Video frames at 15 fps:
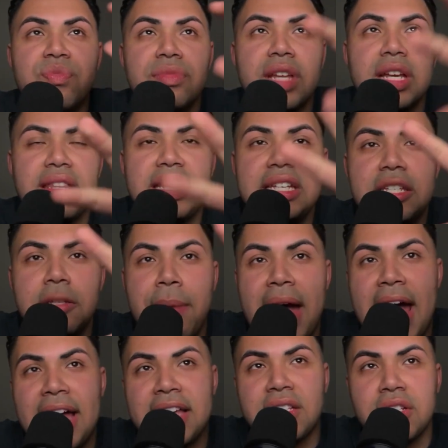these
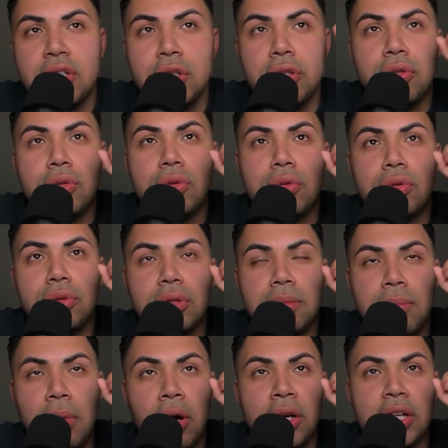past two
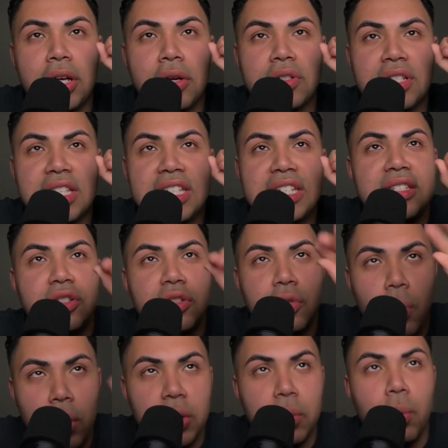Marios, these
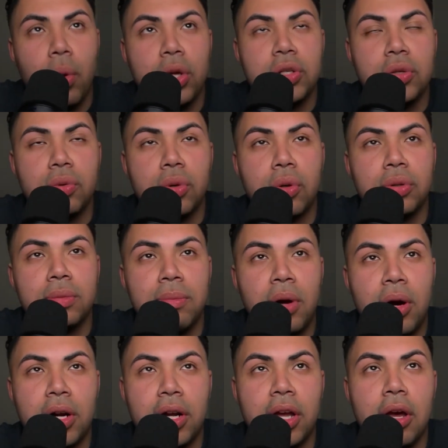21-year-old
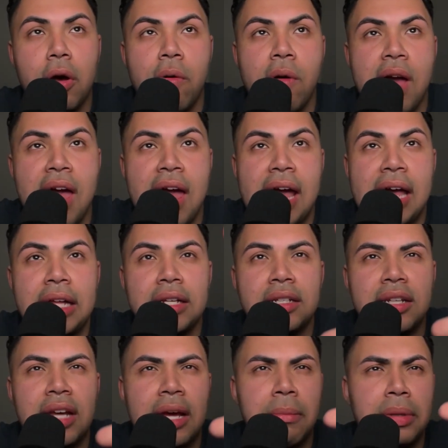Mario
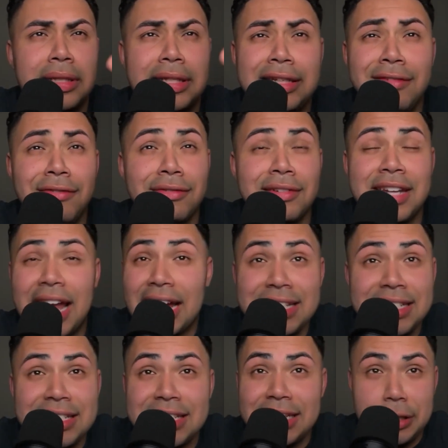and I believe
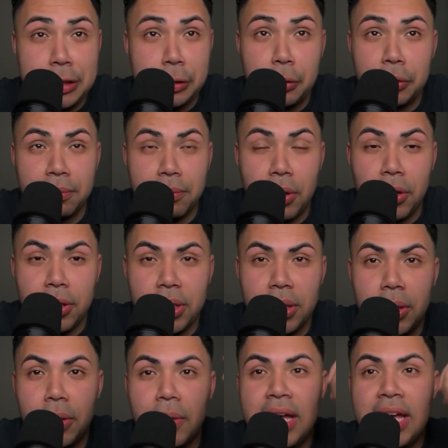19-year-old
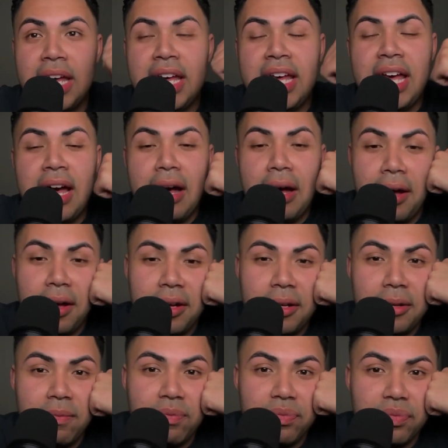Mario.
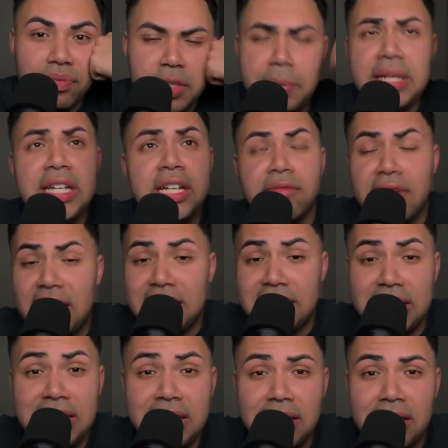Speaking of
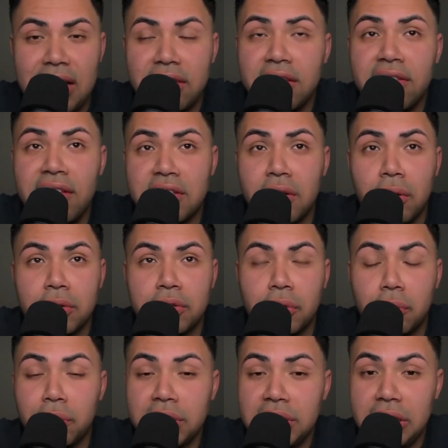19, I think that's also
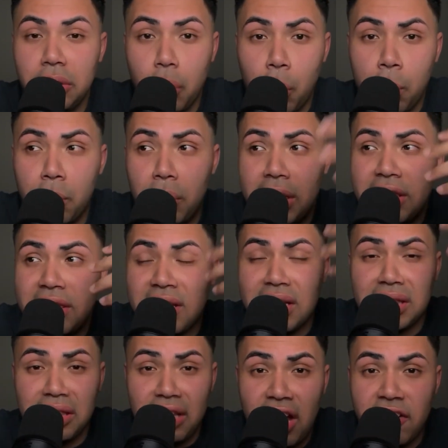really normal. I think a
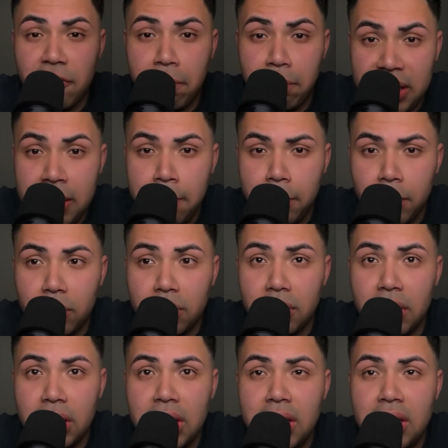lot of people